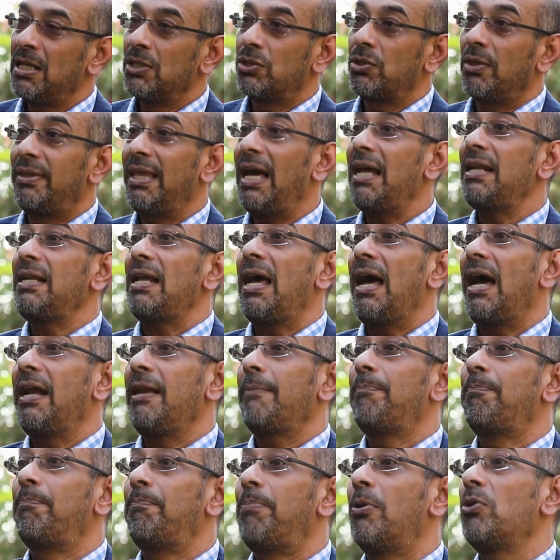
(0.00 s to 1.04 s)
So that
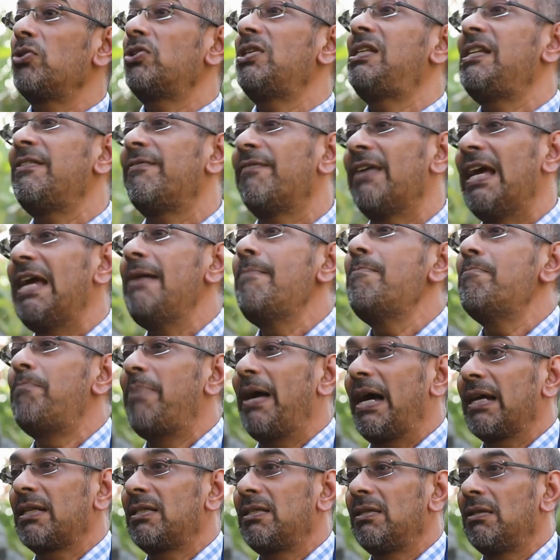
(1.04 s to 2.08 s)
had a positive
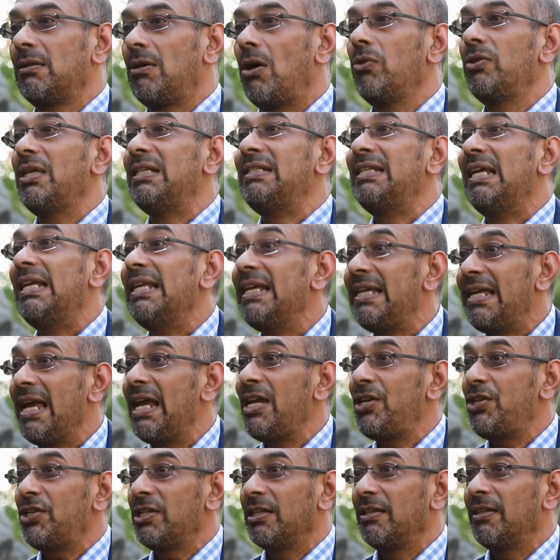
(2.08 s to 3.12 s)
impact on the
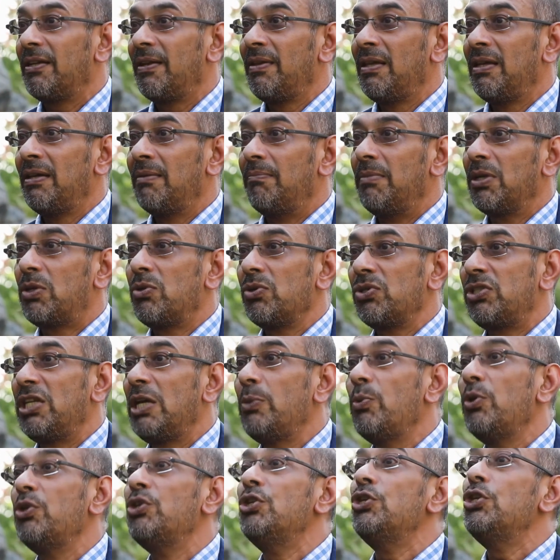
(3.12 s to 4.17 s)
delegation, because
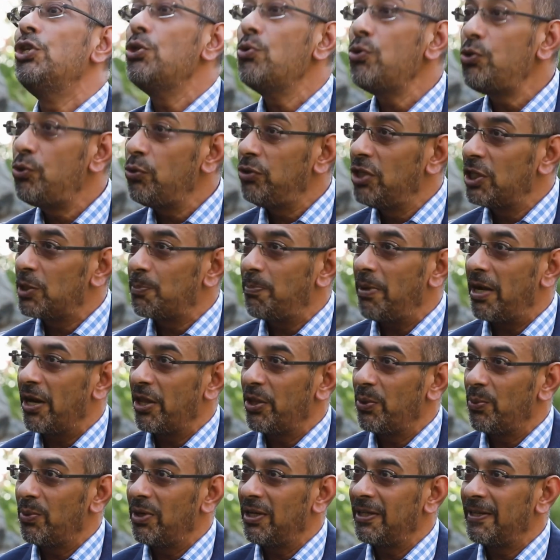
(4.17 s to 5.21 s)
they were new to this part
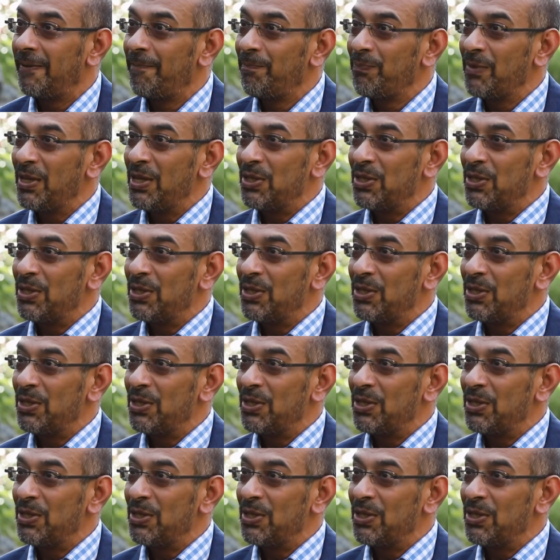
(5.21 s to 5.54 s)
of the world.